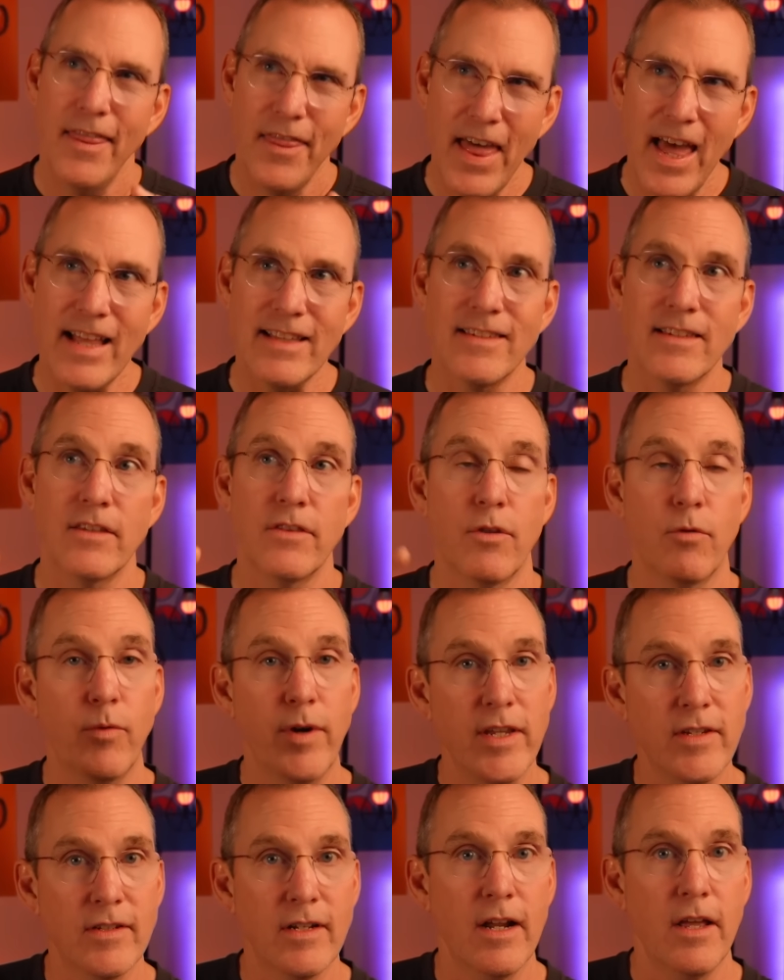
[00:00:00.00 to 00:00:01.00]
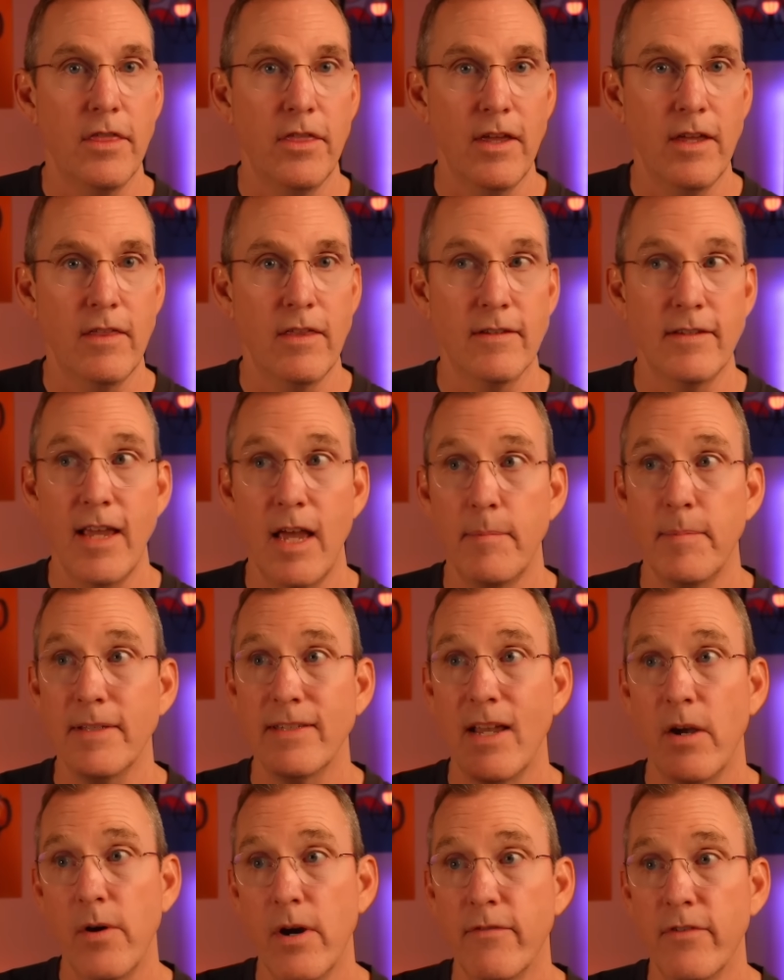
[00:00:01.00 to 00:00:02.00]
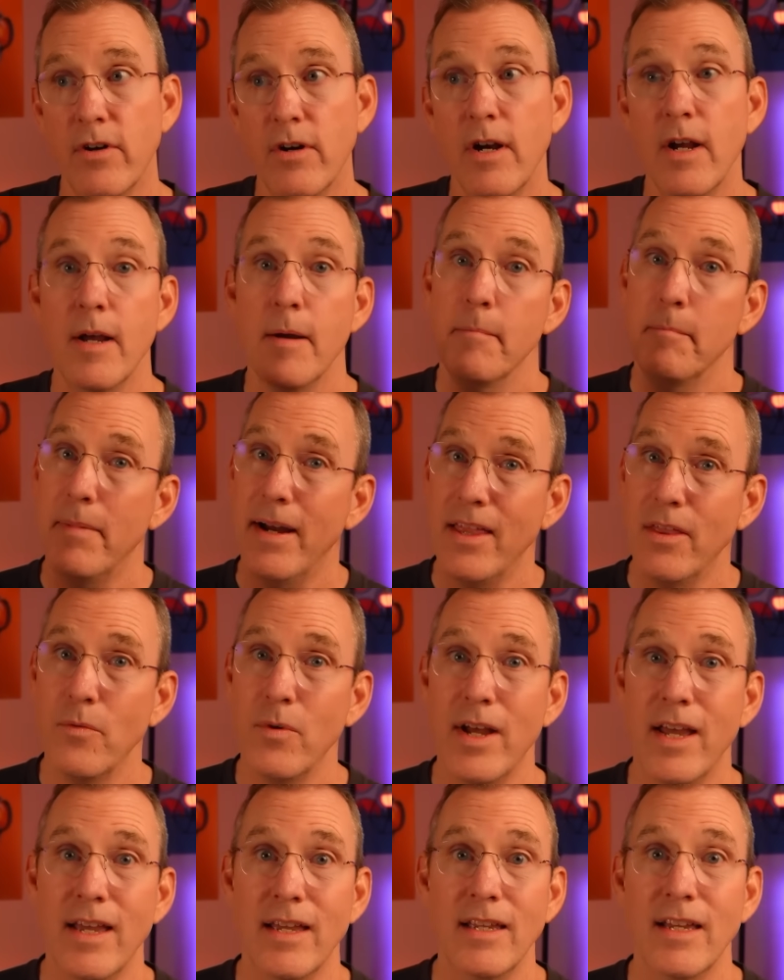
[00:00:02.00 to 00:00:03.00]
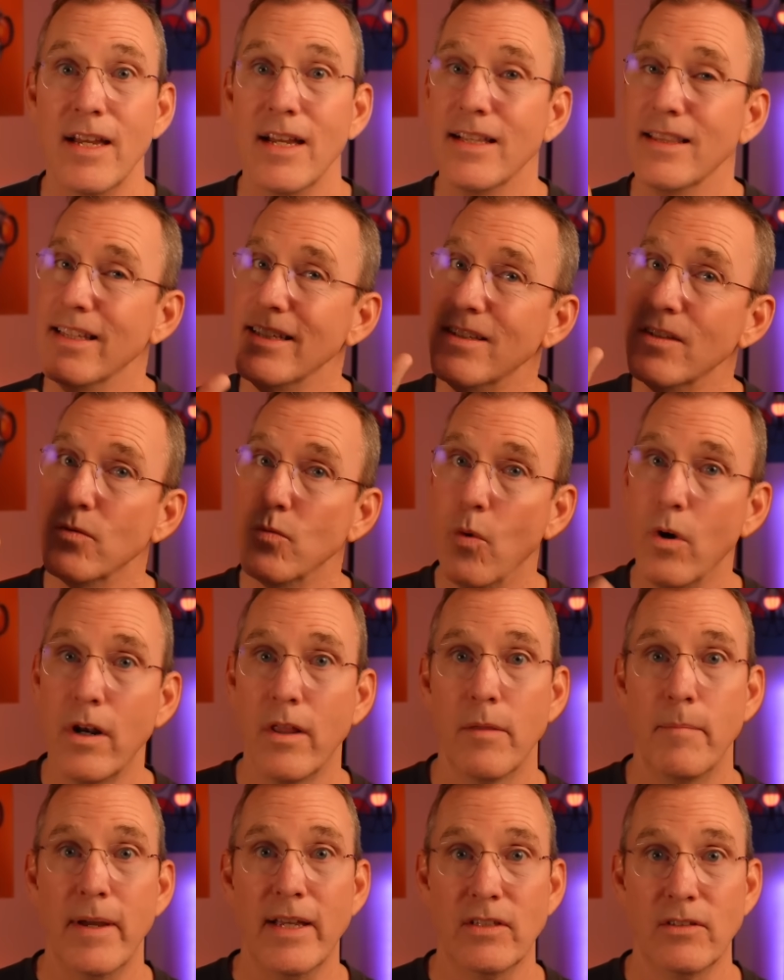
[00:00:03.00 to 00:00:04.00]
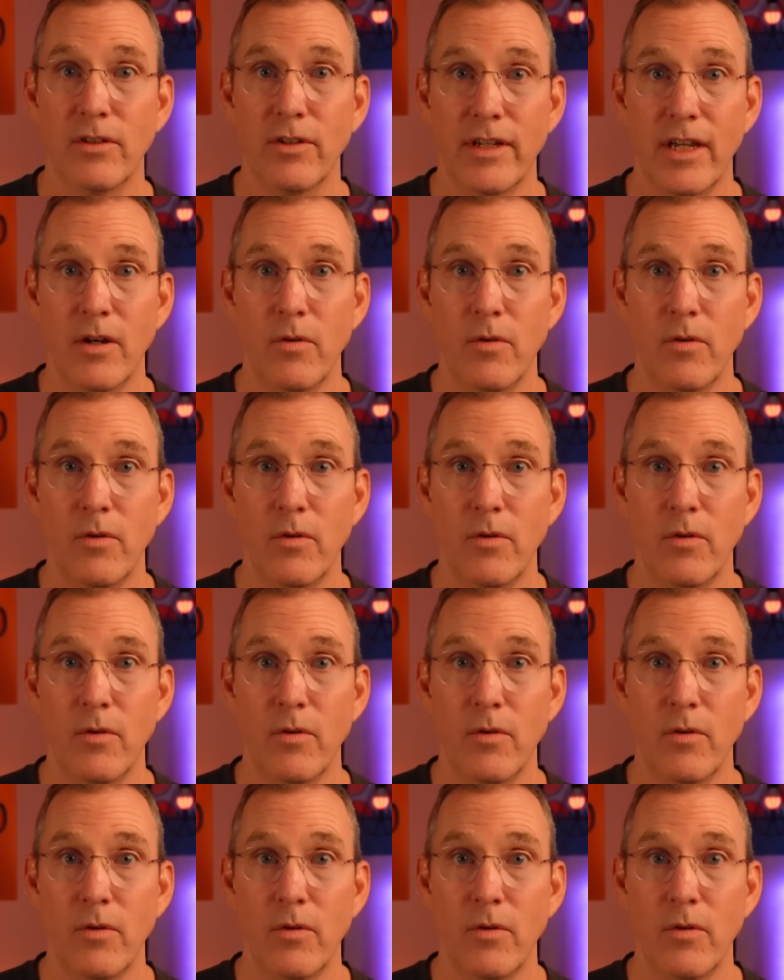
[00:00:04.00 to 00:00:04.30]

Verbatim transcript: That's the reason I think this happens. However, by the way, this is one of the best